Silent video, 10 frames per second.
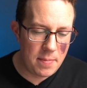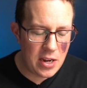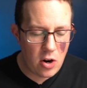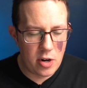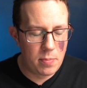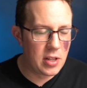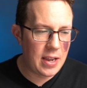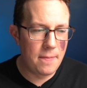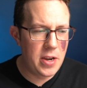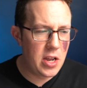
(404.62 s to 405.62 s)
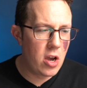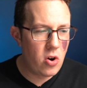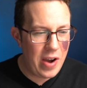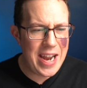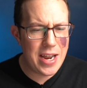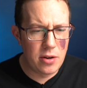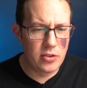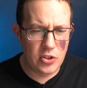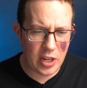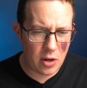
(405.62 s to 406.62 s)
it being hard to put like a video and
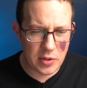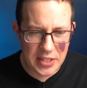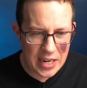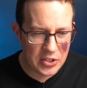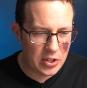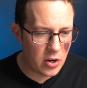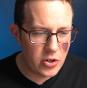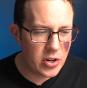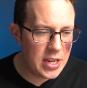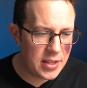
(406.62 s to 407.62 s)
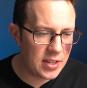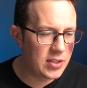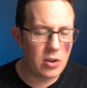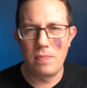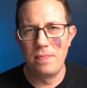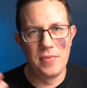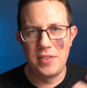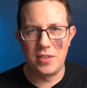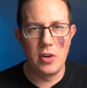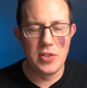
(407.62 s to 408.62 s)
just like with text underneath. It's,
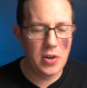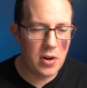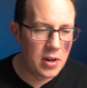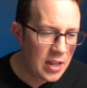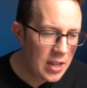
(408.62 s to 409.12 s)
it's crazy hard.